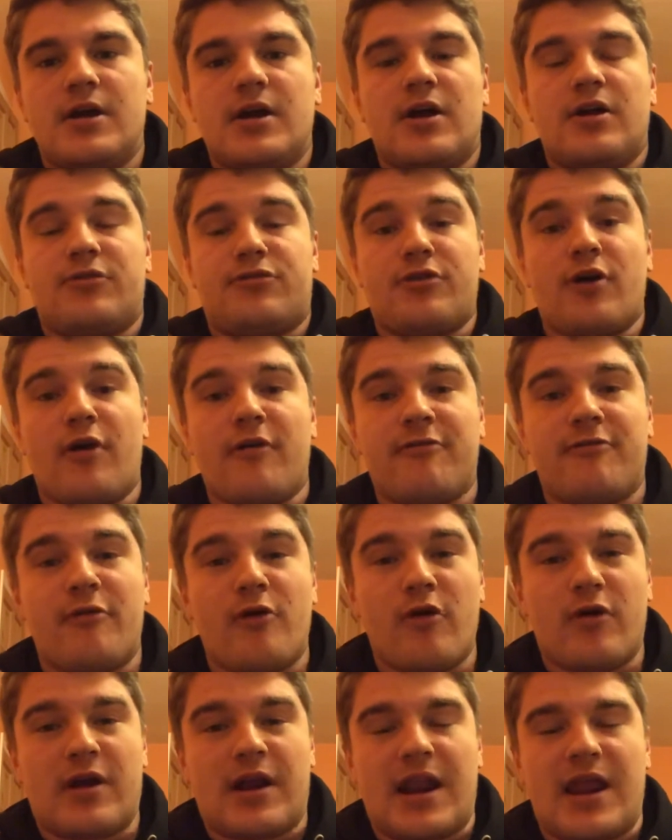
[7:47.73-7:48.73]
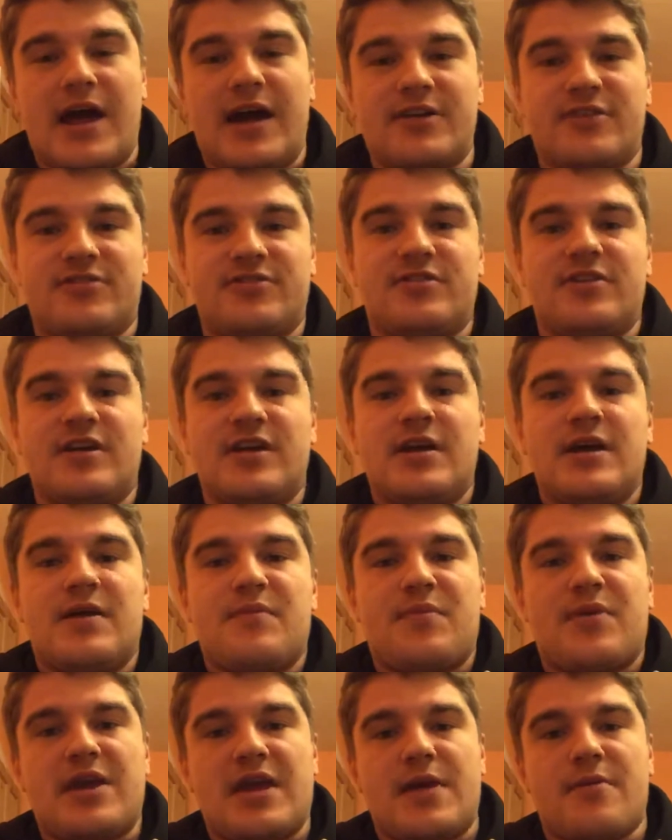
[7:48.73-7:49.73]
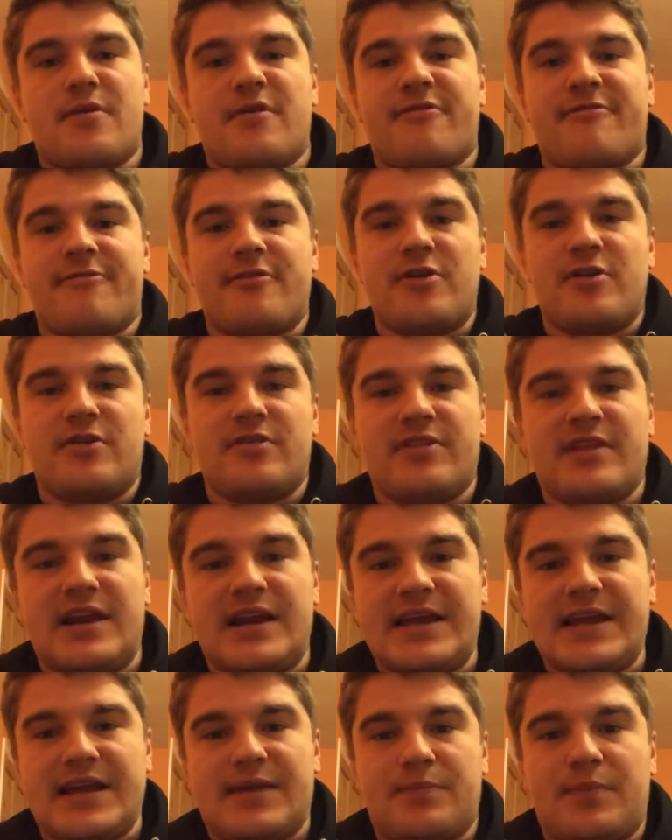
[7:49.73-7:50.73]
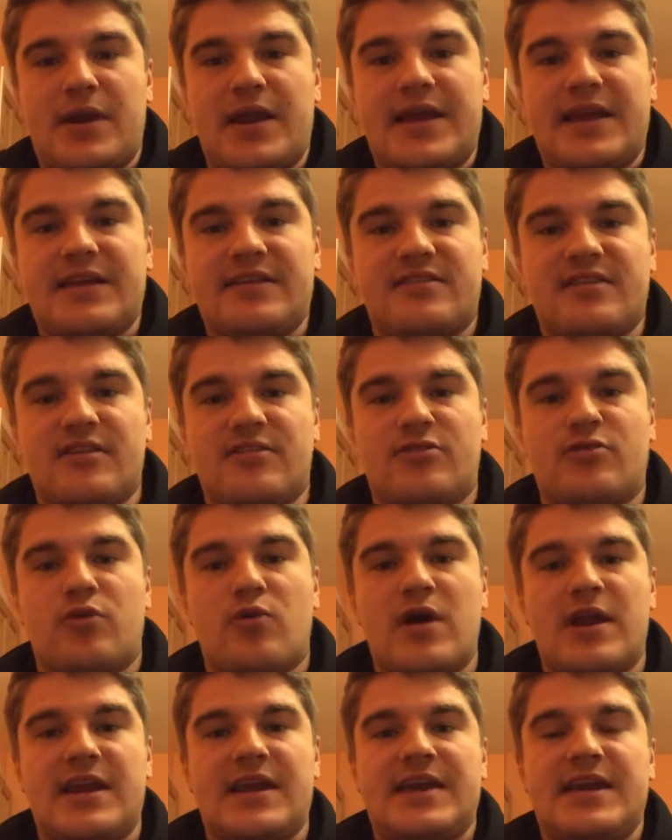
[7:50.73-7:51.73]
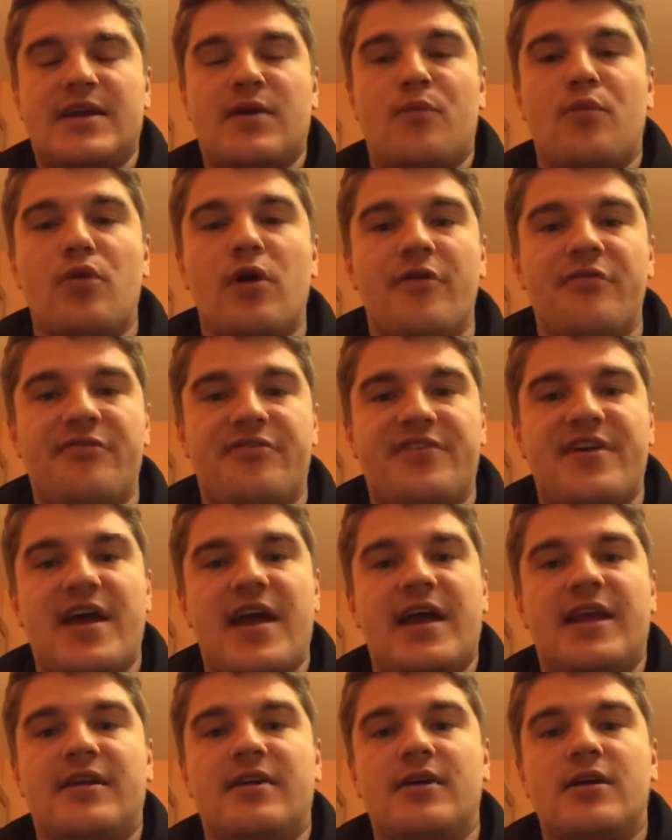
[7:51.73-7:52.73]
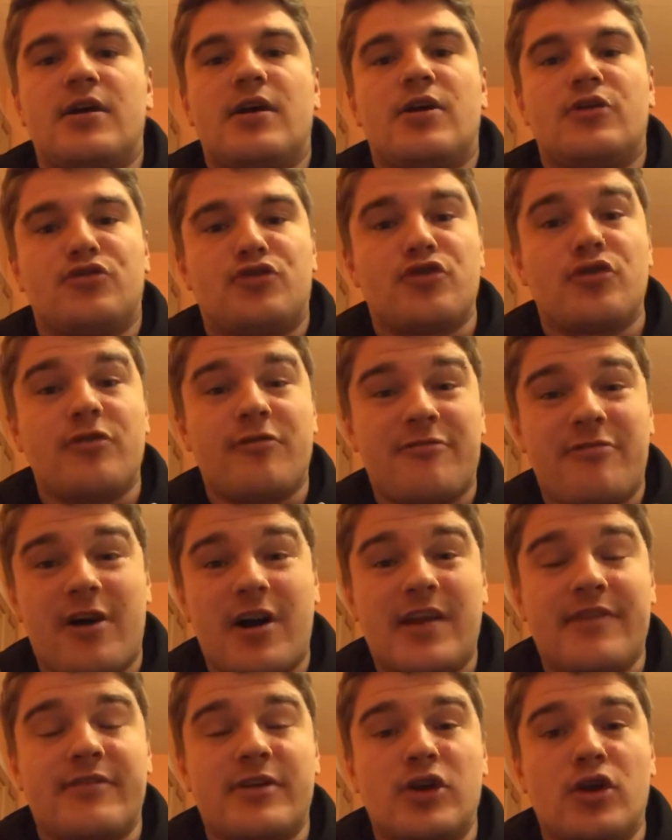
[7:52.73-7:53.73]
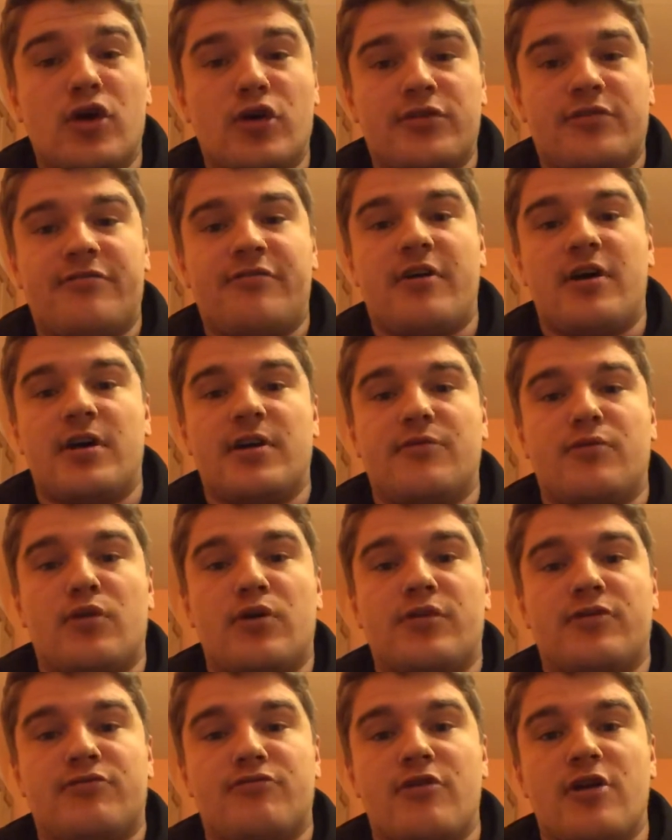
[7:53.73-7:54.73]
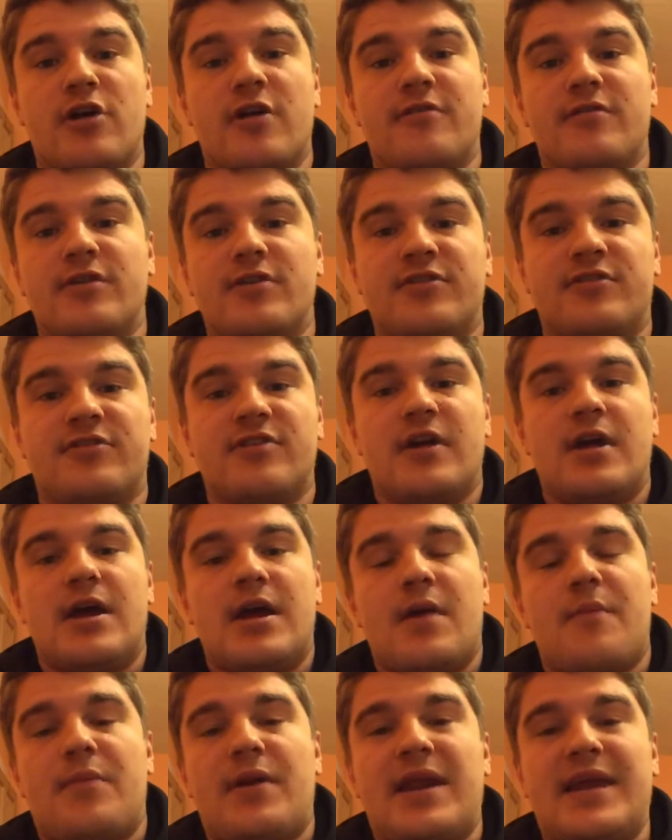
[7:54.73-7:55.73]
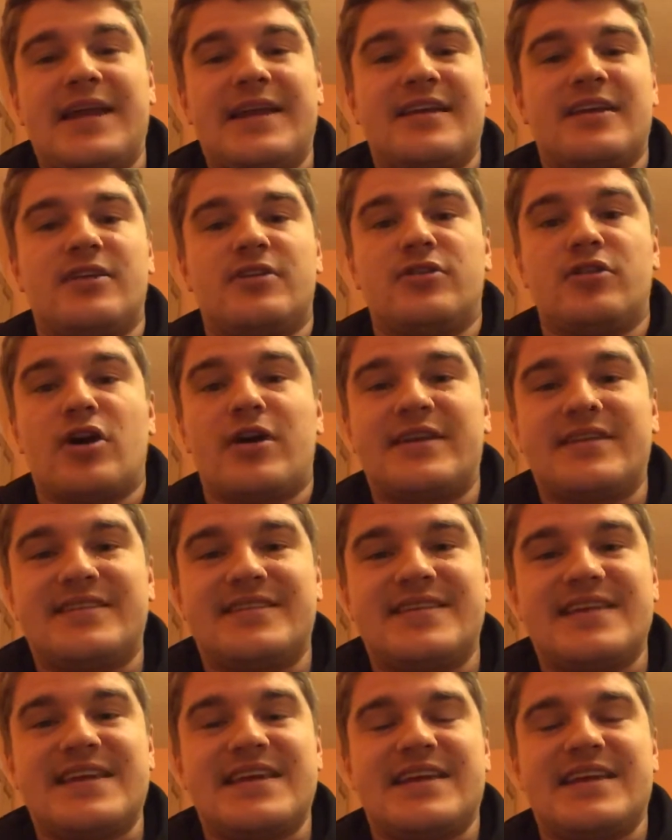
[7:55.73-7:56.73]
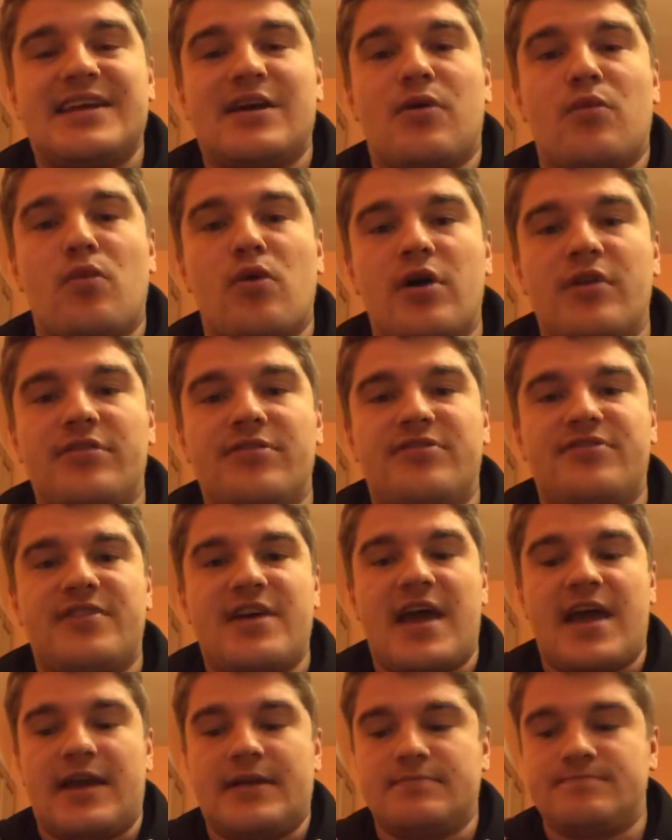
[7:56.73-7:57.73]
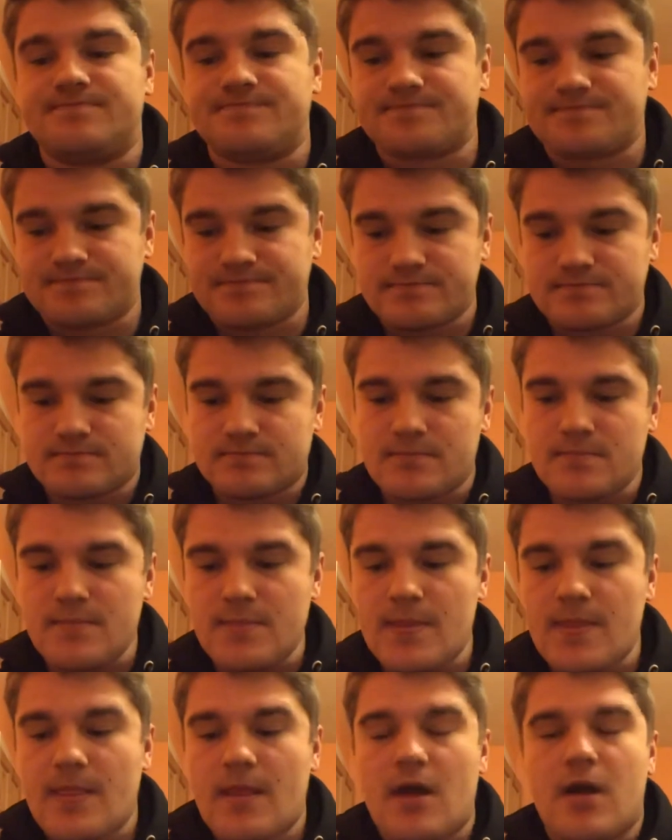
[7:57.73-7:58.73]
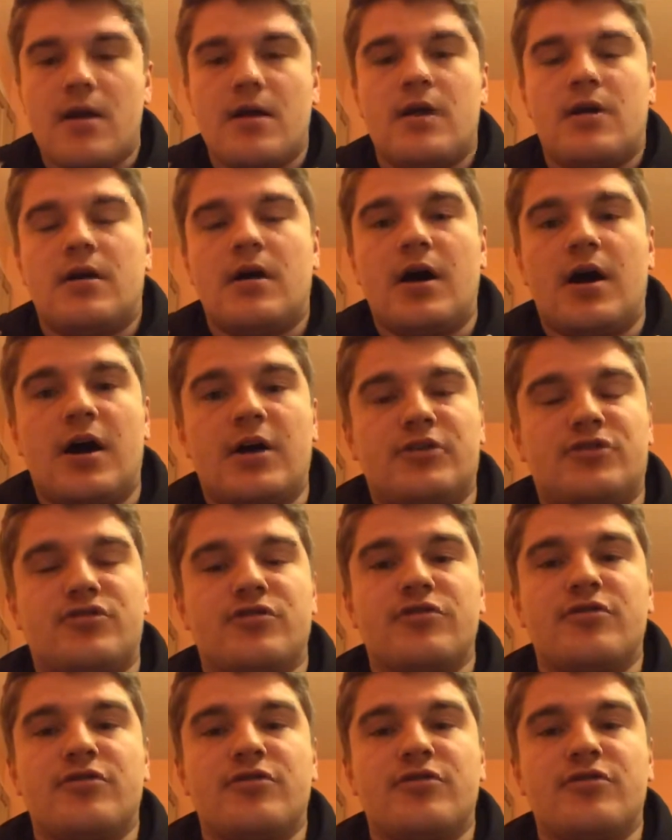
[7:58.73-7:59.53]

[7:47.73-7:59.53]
The top 4 clash. Peterborough third in the league, played 20, won 10, drew 5 and lost 5. Whereas Rovers played 19, won 10, drew